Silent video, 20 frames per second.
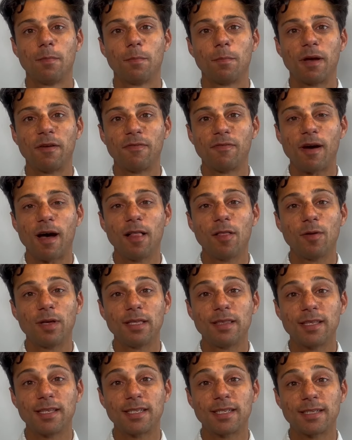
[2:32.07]
By
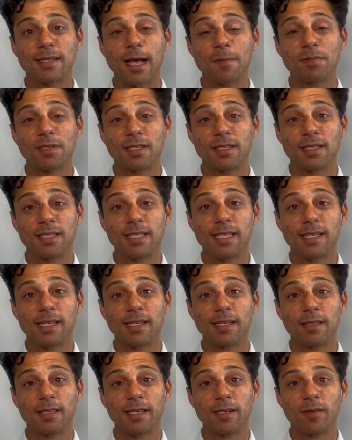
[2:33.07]
following these steps and
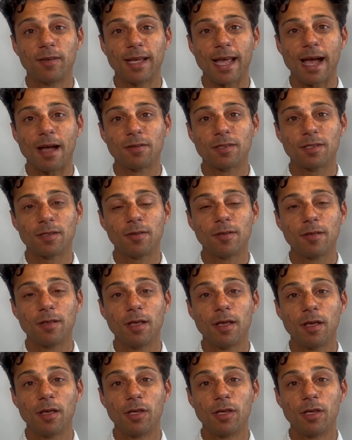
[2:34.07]
seeking legal counsel,